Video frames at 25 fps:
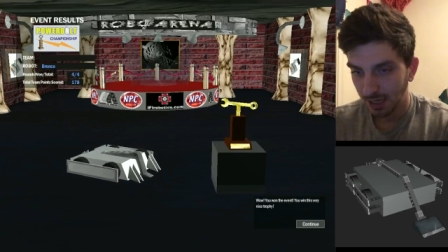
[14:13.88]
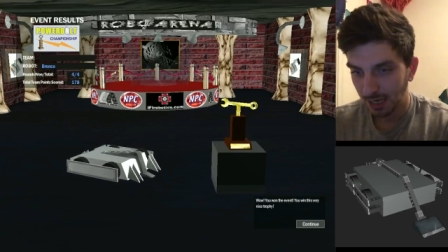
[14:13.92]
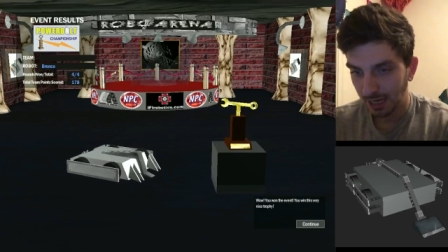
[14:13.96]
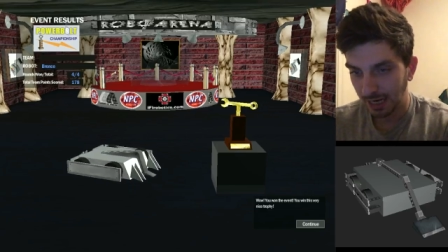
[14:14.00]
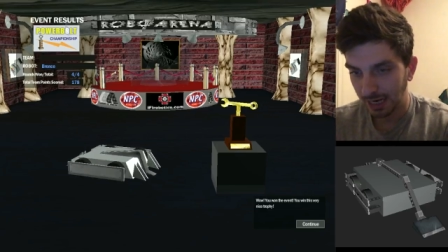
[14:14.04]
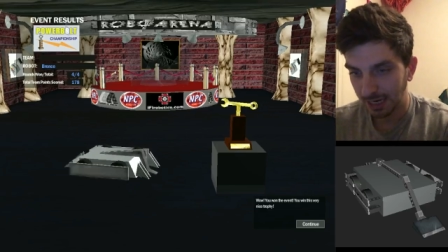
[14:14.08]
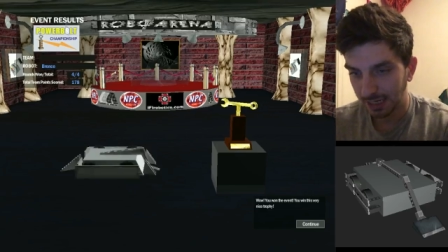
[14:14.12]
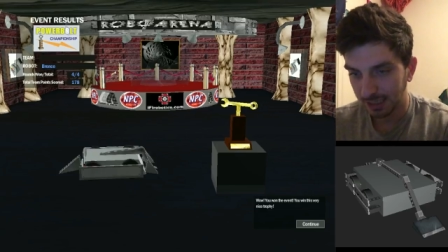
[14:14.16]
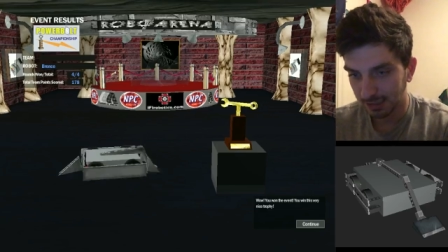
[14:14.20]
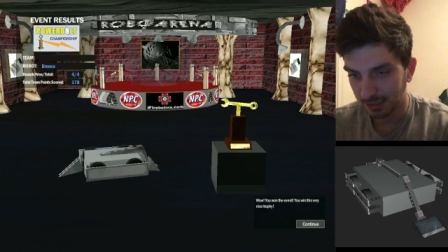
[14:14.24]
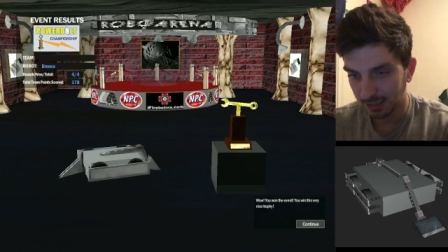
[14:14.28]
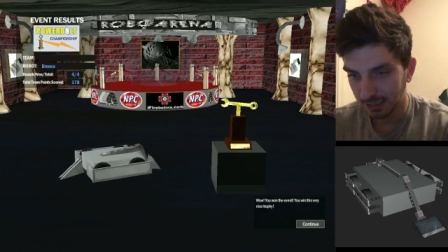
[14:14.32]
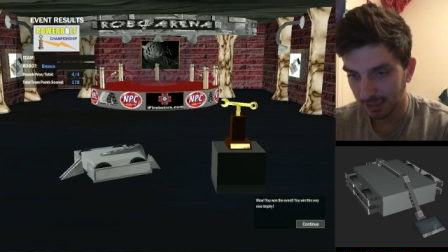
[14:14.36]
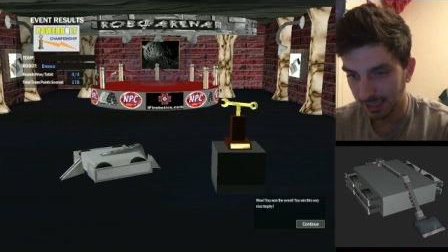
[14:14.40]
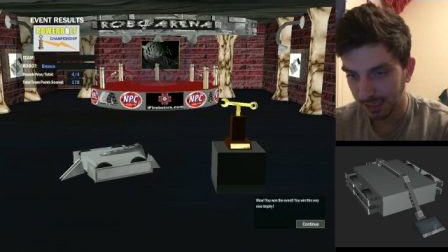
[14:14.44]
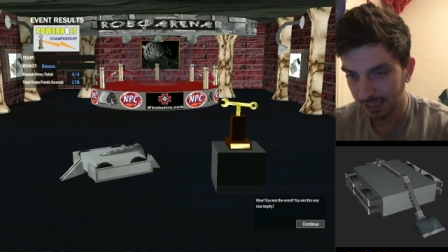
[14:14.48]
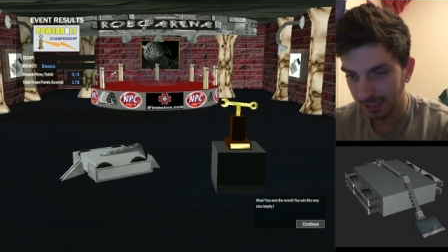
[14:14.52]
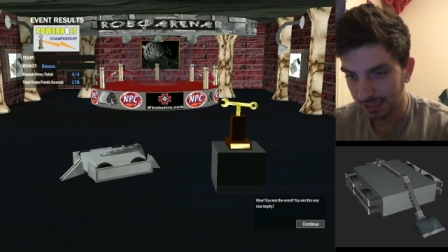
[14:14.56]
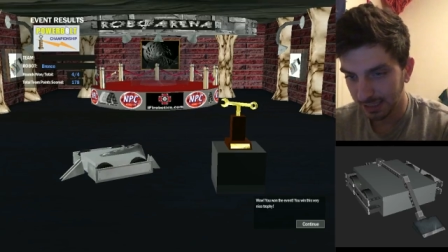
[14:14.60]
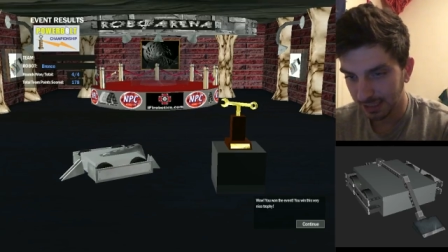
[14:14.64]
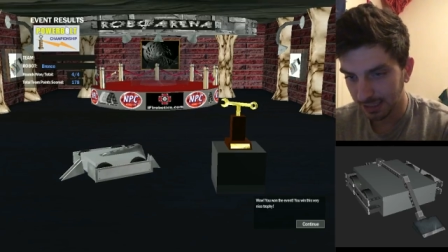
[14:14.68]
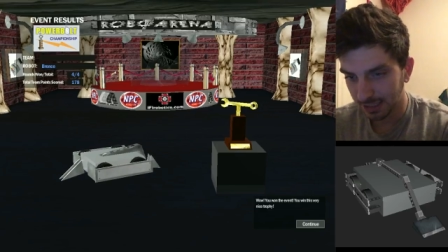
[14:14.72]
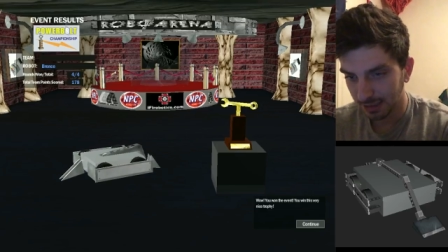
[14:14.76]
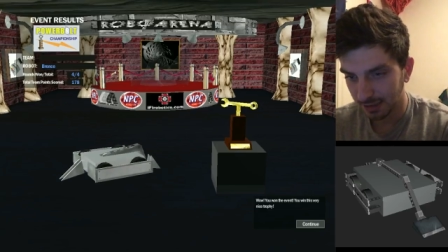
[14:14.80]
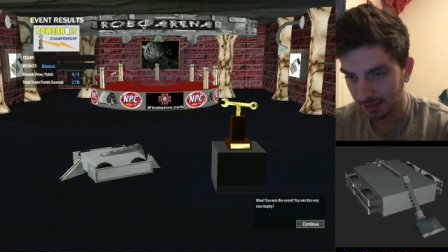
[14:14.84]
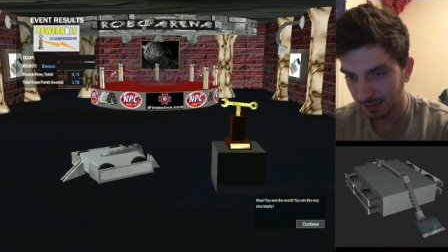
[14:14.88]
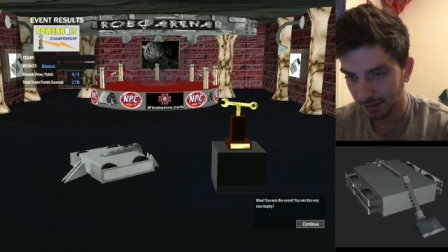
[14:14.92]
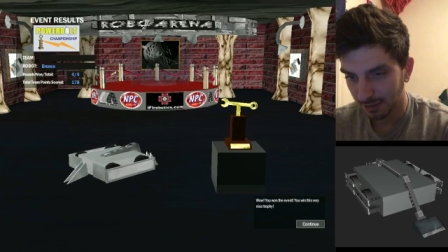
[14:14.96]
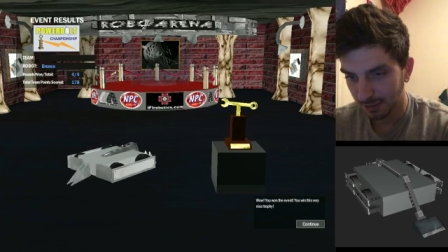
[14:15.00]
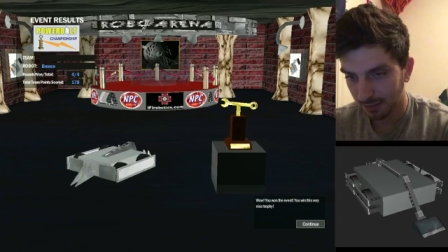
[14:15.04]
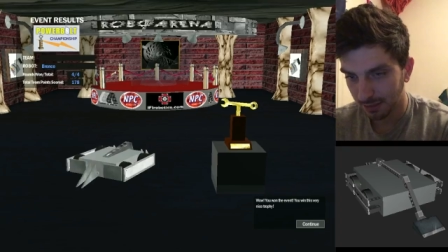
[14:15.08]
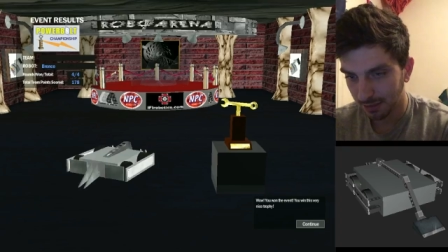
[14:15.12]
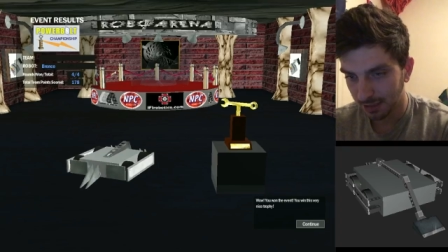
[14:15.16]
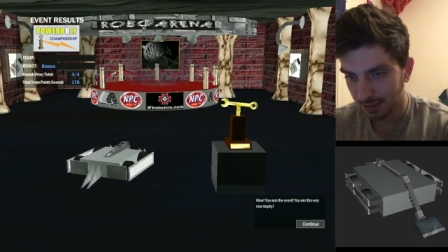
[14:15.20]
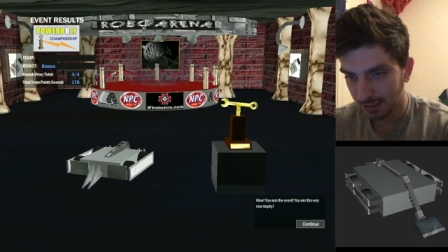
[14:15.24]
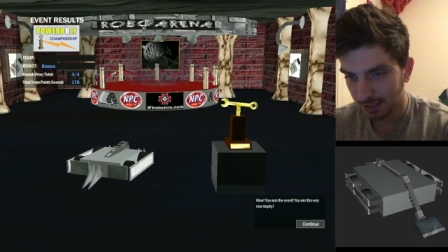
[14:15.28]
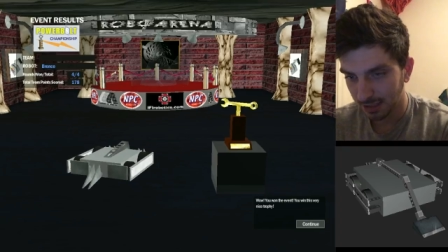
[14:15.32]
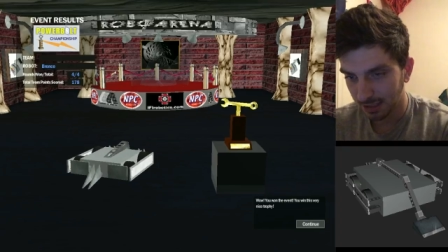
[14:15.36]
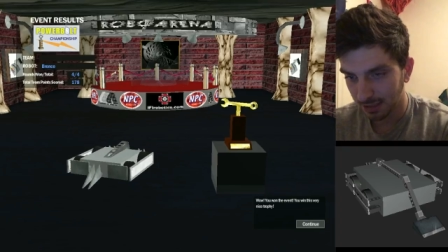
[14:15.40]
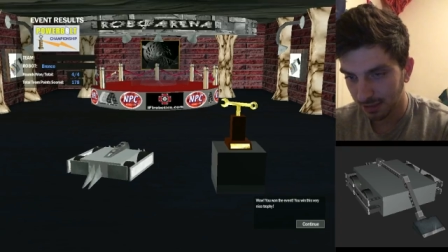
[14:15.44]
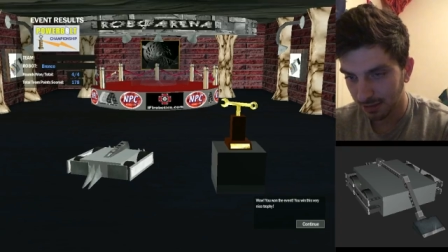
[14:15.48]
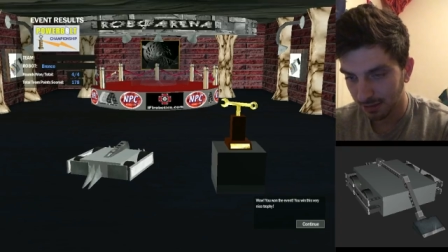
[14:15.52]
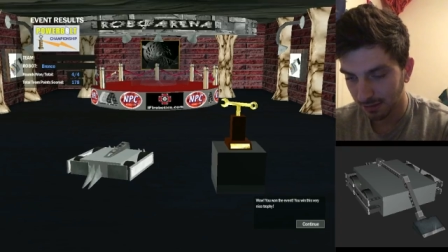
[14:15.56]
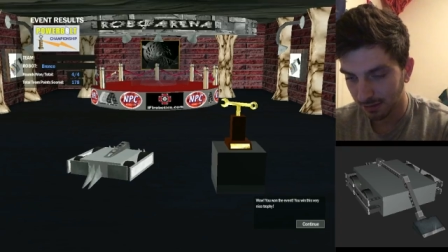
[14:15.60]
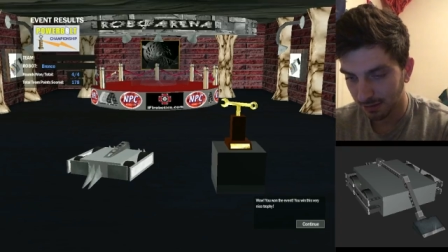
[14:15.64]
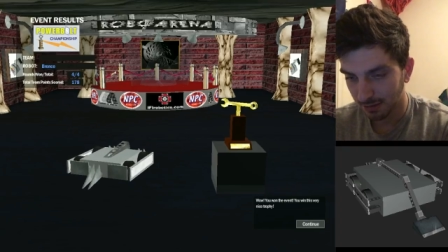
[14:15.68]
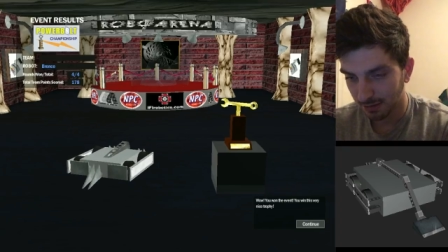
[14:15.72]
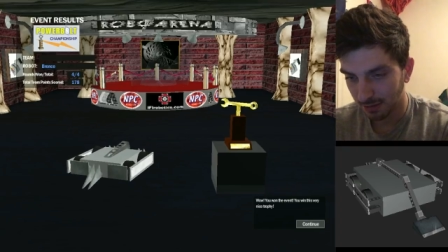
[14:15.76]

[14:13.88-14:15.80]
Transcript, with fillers: I like the